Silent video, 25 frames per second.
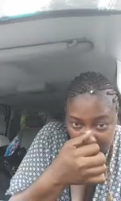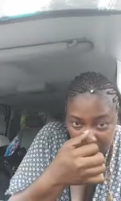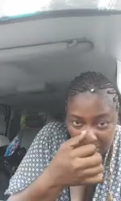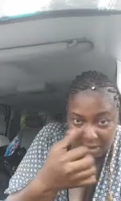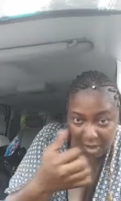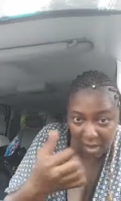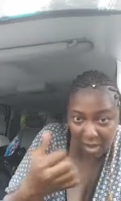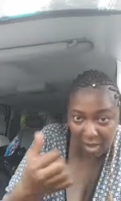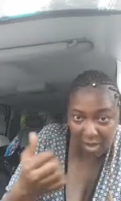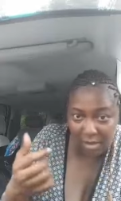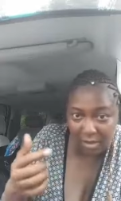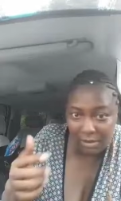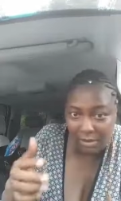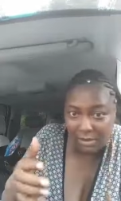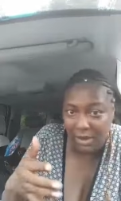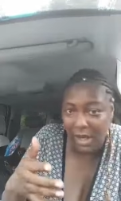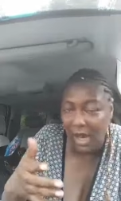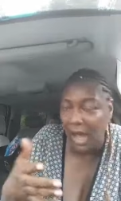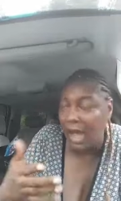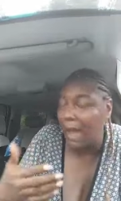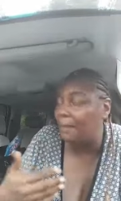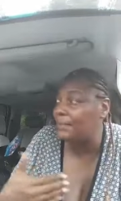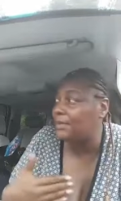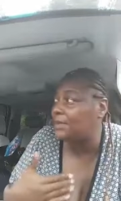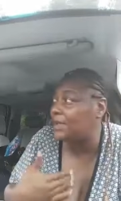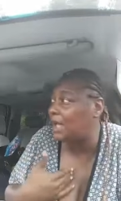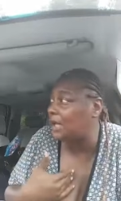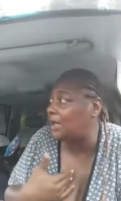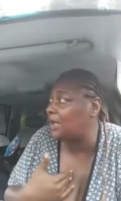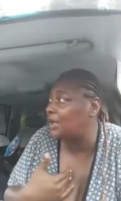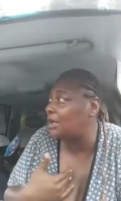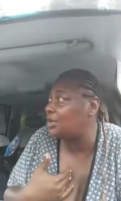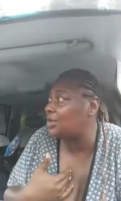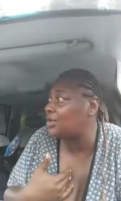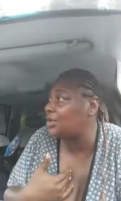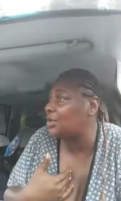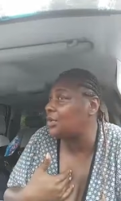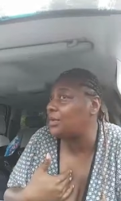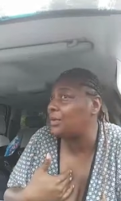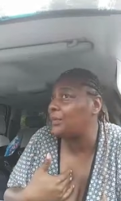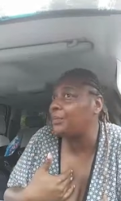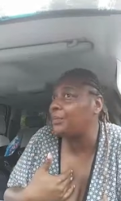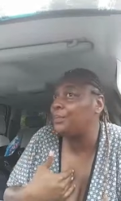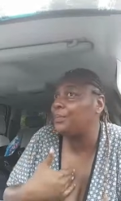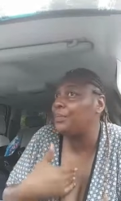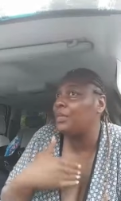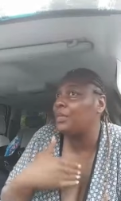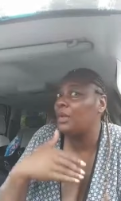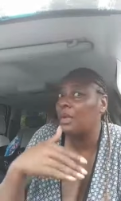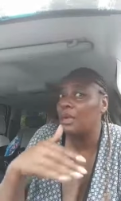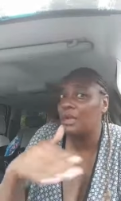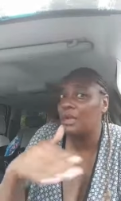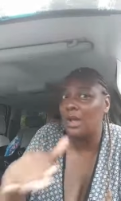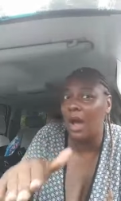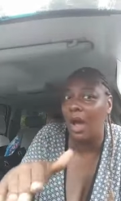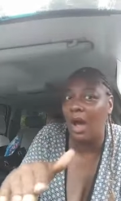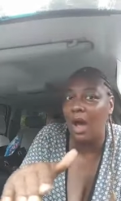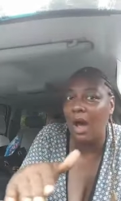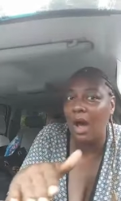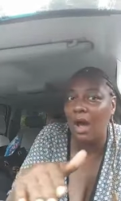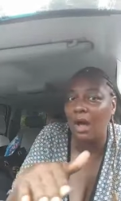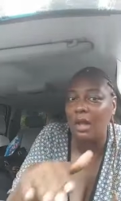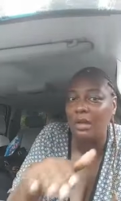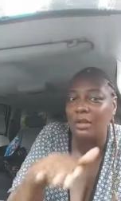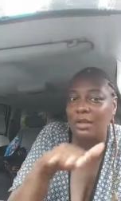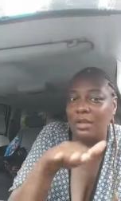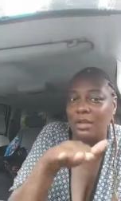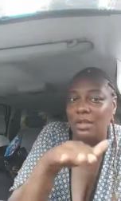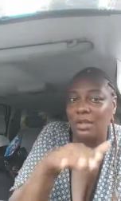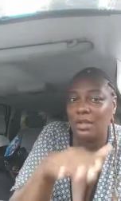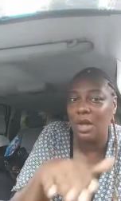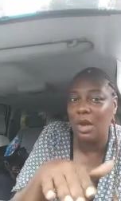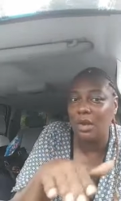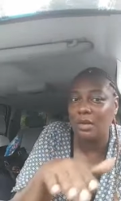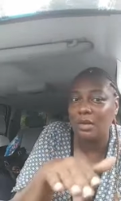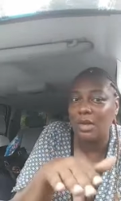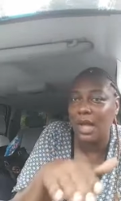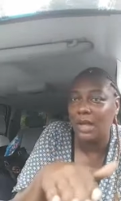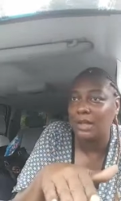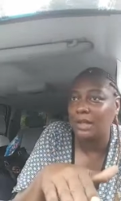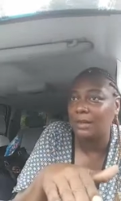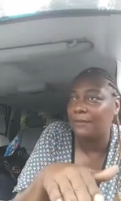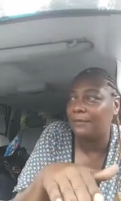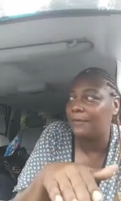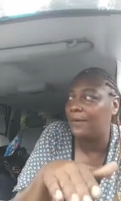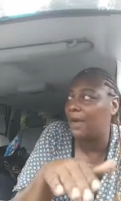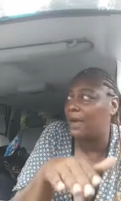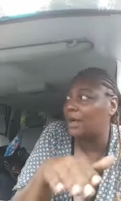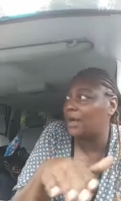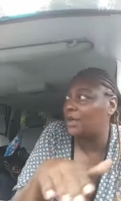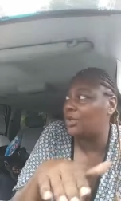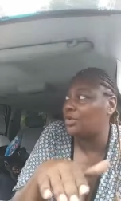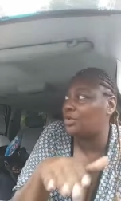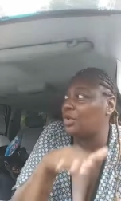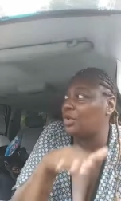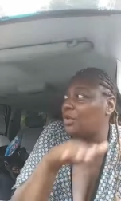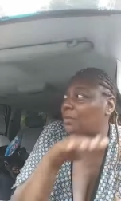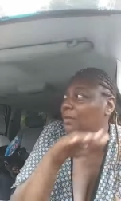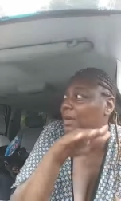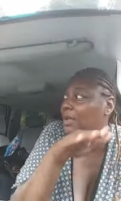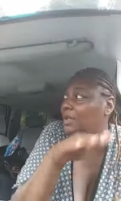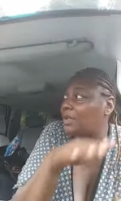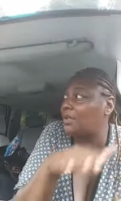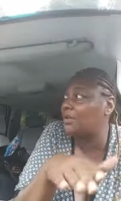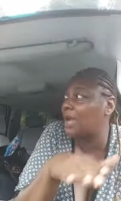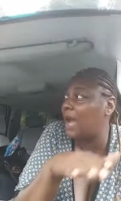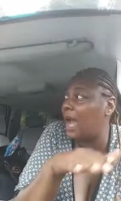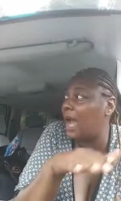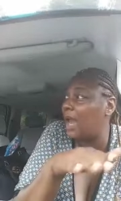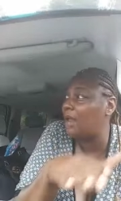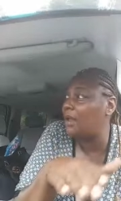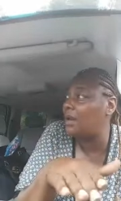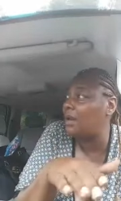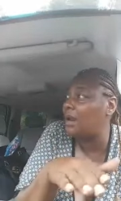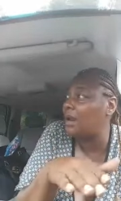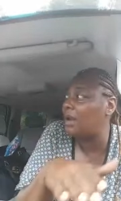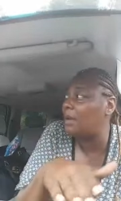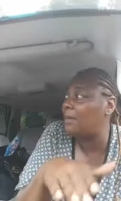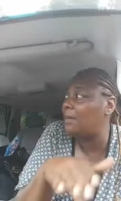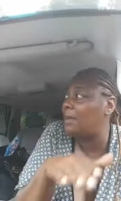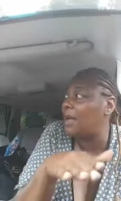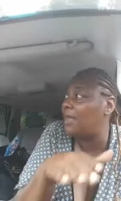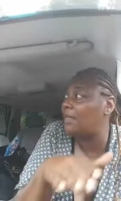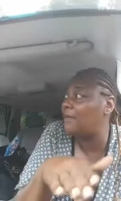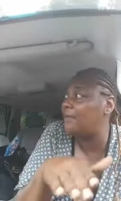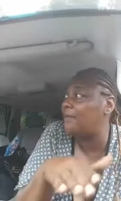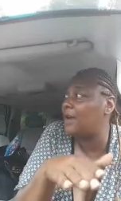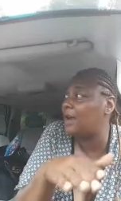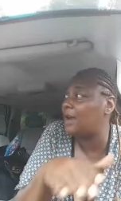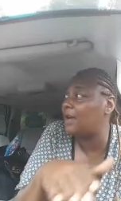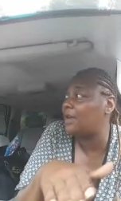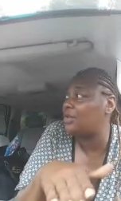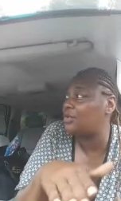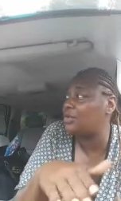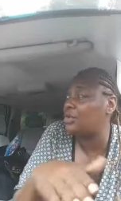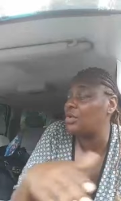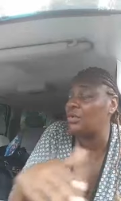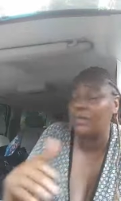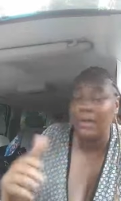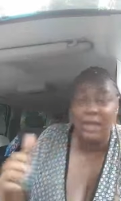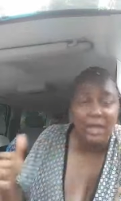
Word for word: nah, I'm telling the truth. Y'all just don't like the fucking truth, but you gotta learn the motherfucking truth.